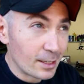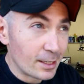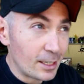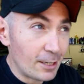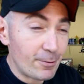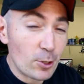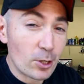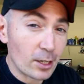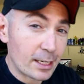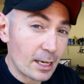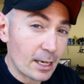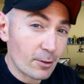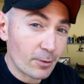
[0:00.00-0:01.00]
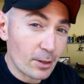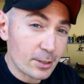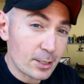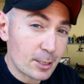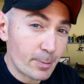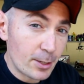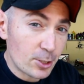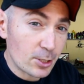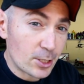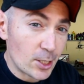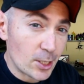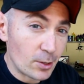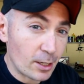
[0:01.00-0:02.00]
if you could account for the suspension
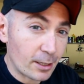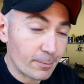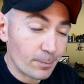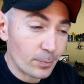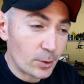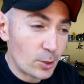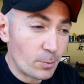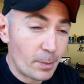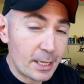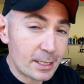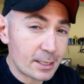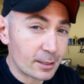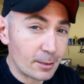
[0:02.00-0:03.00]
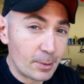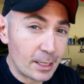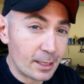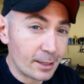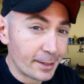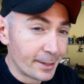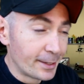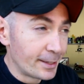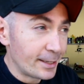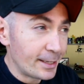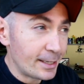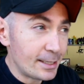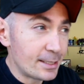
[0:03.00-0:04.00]
tuning, you'd basically be
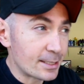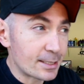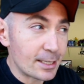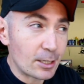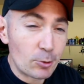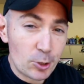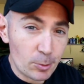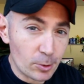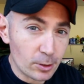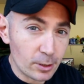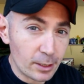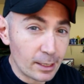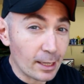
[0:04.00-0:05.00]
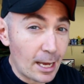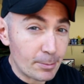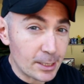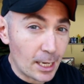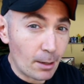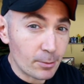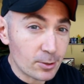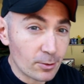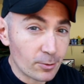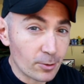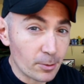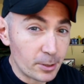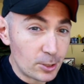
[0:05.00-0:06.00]
indistinguishable in lap times
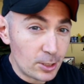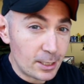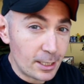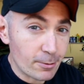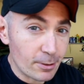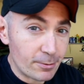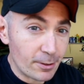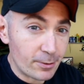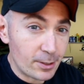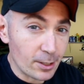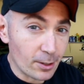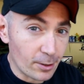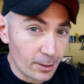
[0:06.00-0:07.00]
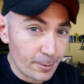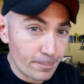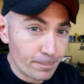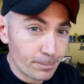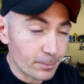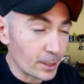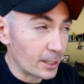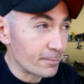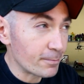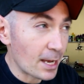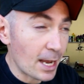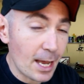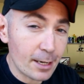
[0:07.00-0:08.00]
from a GT350R. But
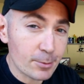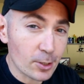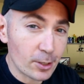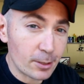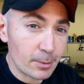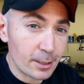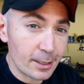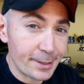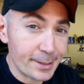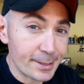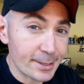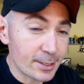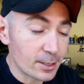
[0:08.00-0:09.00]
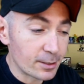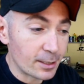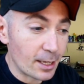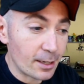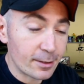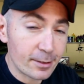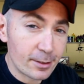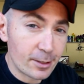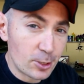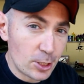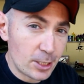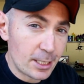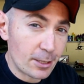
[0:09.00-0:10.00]
Adam's argument is that the
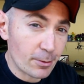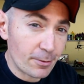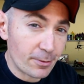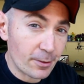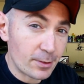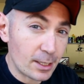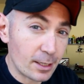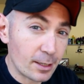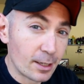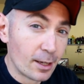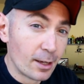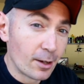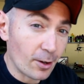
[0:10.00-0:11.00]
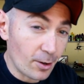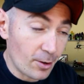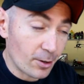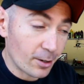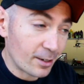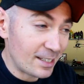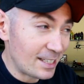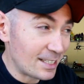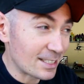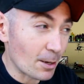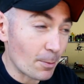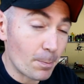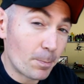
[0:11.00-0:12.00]
GT350R is
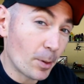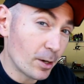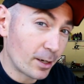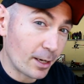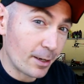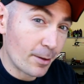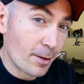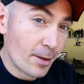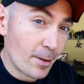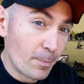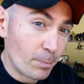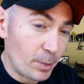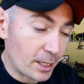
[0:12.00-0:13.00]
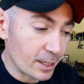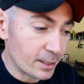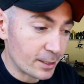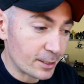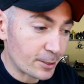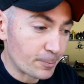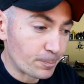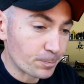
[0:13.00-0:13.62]
a bargain because